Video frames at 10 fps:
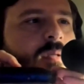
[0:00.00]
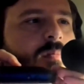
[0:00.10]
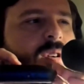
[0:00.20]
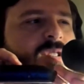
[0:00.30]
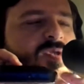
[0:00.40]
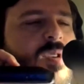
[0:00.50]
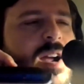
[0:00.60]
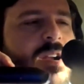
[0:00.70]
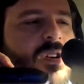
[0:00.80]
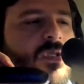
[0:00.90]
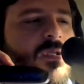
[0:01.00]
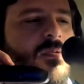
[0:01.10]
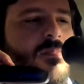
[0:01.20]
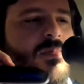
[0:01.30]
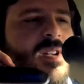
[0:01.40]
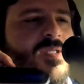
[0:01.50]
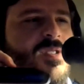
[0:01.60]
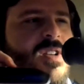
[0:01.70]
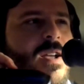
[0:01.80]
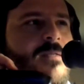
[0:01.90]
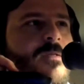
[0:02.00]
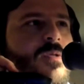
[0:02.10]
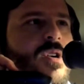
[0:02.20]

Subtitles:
Once we're at a good place to take a photo,